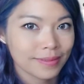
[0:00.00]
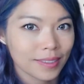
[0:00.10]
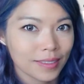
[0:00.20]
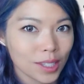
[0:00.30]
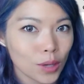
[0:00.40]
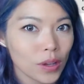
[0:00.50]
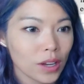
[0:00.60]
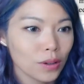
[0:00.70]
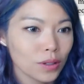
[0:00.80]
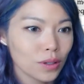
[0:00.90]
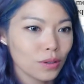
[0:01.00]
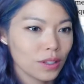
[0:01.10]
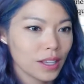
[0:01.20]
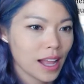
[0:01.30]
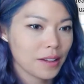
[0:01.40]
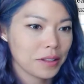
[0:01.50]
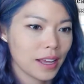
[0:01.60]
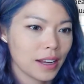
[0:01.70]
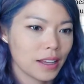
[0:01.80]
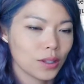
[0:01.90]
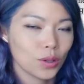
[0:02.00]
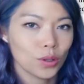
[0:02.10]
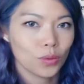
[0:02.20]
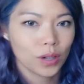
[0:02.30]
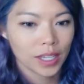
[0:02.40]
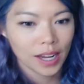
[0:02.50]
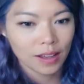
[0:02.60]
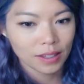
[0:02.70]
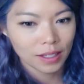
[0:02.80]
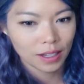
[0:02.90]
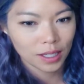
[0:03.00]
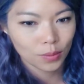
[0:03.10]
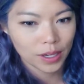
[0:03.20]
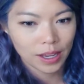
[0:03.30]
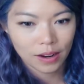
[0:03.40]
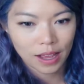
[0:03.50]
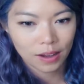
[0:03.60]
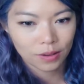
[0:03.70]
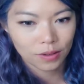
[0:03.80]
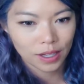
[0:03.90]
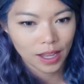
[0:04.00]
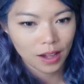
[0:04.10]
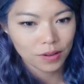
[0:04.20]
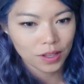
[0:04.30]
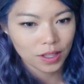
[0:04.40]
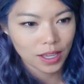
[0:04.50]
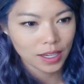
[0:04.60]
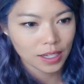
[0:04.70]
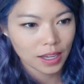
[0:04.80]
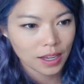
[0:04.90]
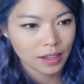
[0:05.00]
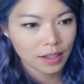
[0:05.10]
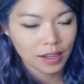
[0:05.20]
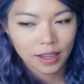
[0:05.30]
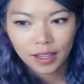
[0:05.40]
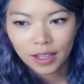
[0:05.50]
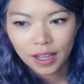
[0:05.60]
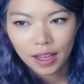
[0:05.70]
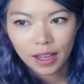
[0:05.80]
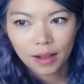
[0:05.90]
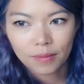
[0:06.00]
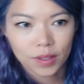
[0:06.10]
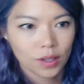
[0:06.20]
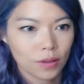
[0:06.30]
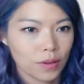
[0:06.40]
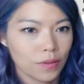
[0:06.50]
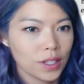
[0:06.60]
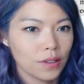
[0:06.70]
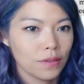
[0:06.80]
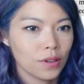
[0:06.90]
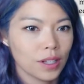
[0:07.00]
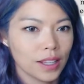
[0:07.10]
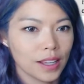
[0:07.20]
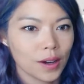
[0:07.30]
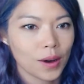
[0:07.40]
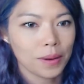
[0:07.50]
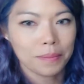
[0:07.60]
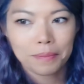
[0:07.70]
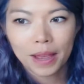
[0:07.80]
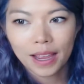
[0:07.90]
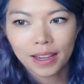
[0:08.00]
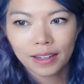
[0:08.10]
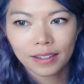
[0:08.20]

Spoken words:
So we can also use the calculator to work it out. So let's bring up our calculator. So we first of all click on main